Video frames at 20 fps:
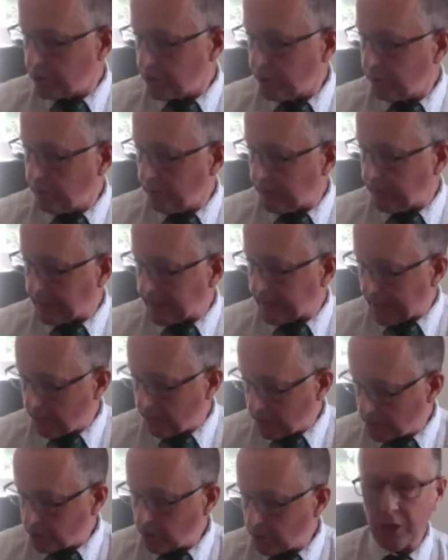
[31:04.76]
to show you that now.
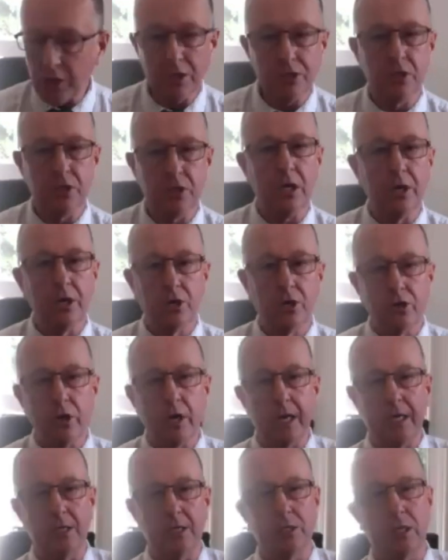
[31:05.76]
Shotguns are
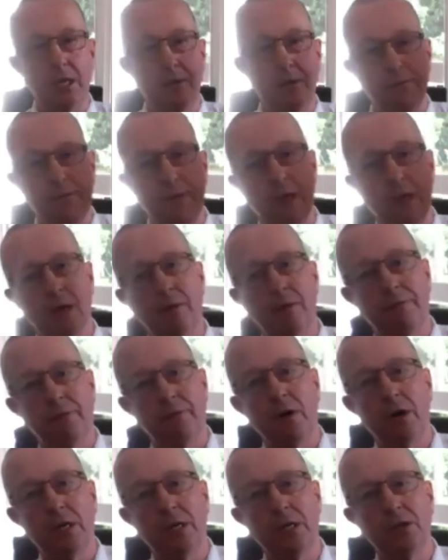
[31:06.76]
great if they're
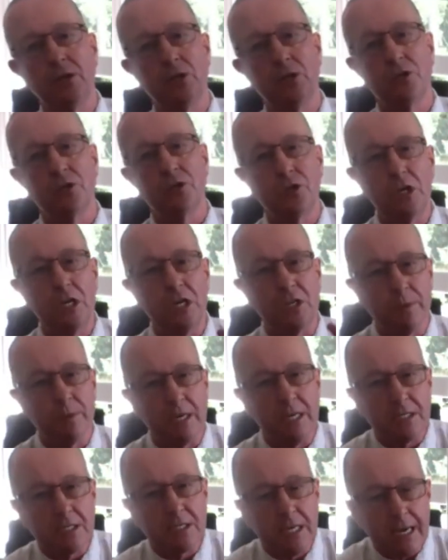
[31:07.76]
fired into the trees,
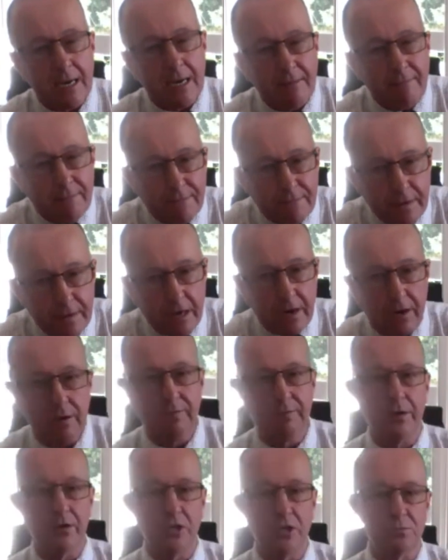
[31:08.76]
but it's getting
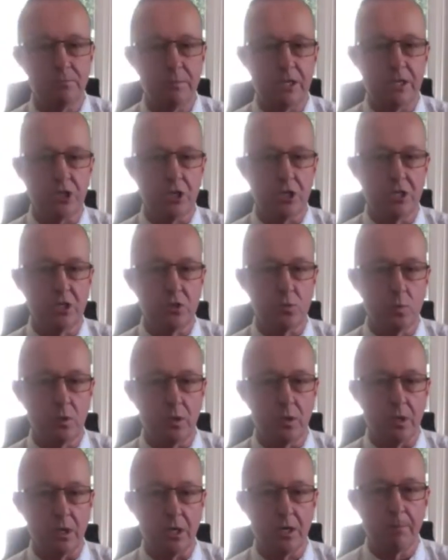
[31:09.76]
very, very specialist
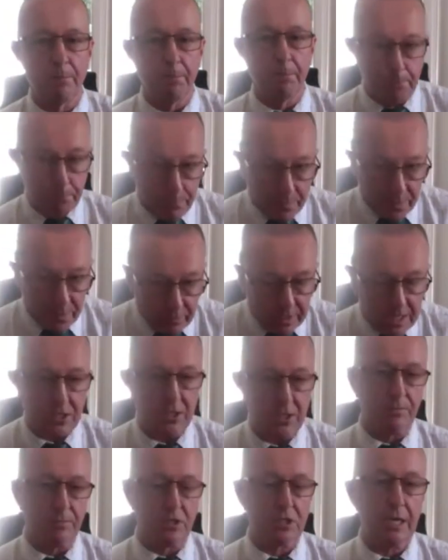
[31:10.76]
work. The
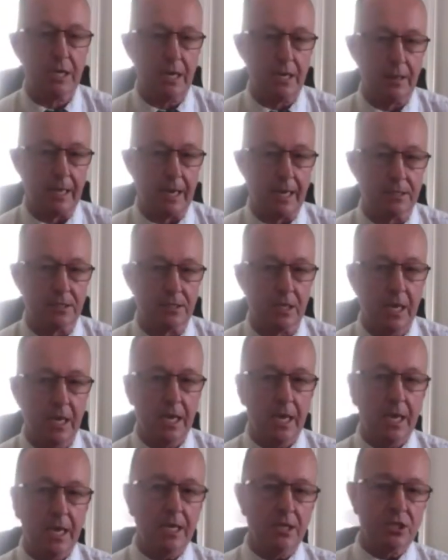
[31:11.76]
reason I'm saying that
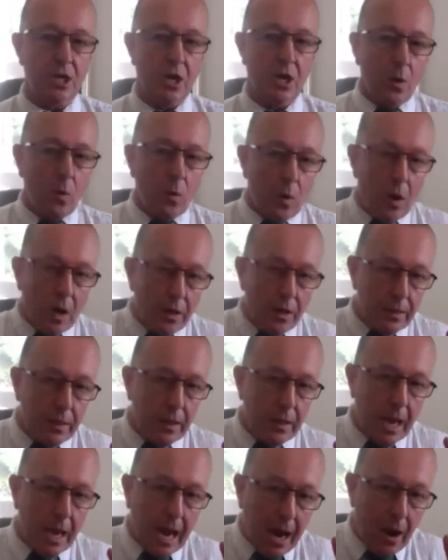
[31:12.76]
is
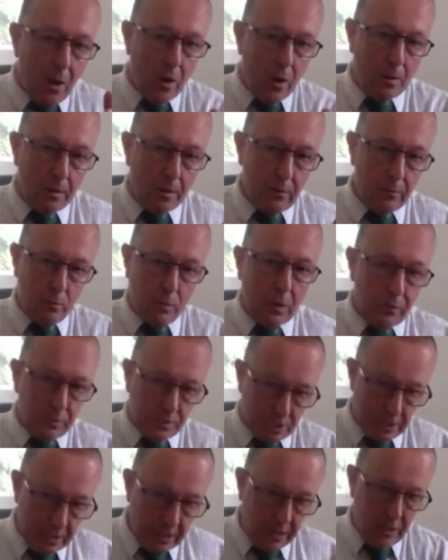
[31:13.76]
what I
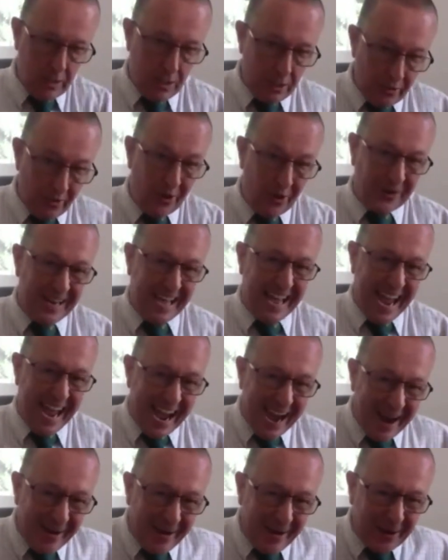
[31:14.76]
was saying earlier on,
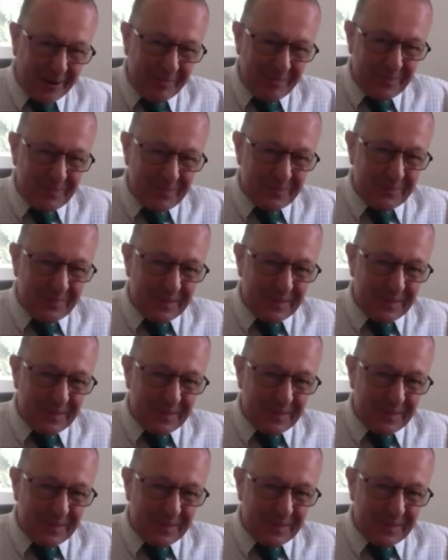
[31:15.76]
our